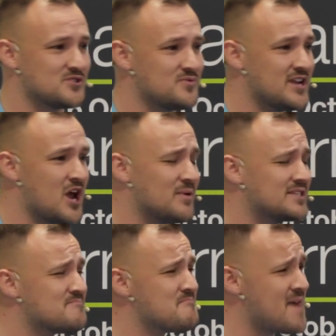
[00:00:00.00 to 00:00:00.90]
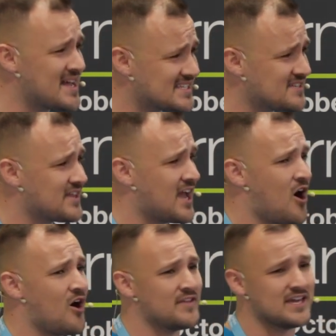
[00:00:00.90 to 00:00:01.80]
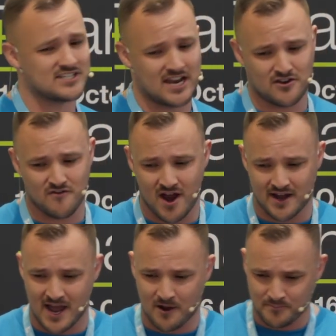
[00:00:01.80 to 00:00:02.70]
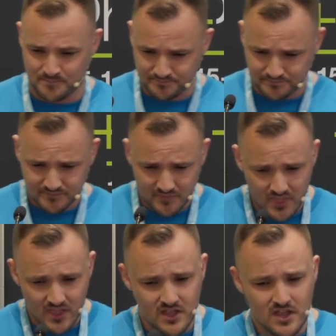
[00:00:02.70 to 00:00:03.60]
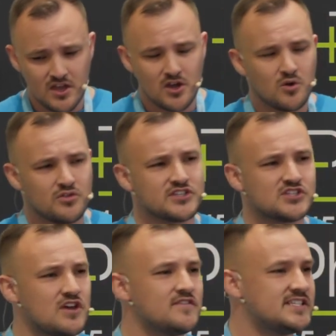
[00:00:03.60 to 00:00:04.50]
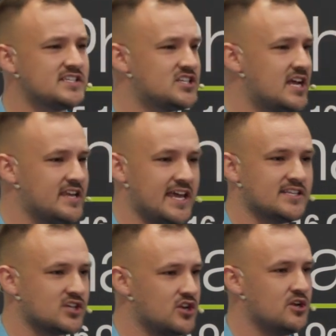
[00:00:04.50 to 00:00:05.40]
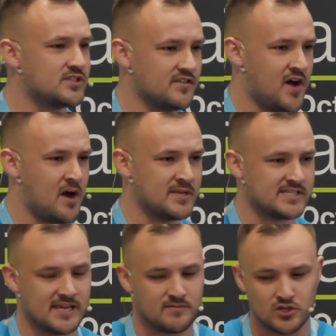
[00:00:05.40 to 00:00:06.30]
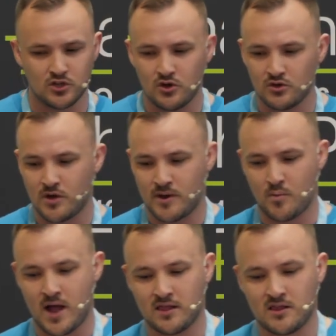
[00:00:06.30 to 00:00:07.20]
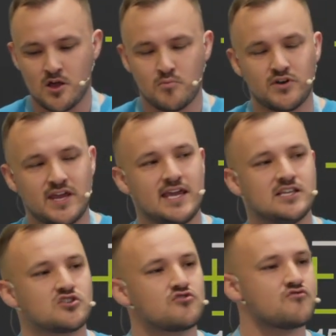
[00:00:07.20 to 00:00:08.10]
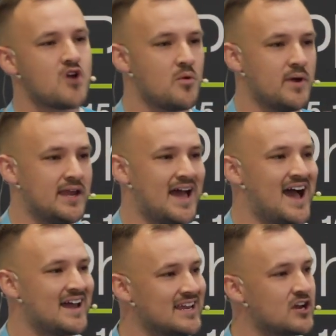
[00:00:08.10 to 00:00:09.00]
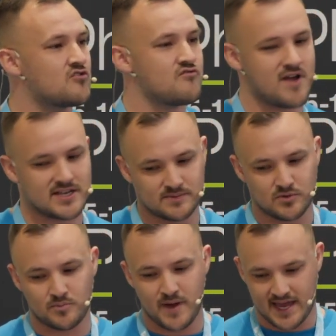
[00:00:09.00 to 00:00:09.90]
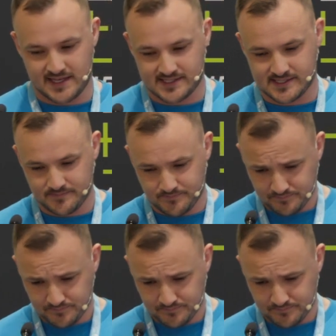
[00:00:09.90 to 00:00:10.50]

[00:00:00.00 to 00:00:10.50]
which we know is massively hot on the agenda right now. The services agenda isn't new to pharmacy. You'll all know it well, but it is growing at an incredible pace.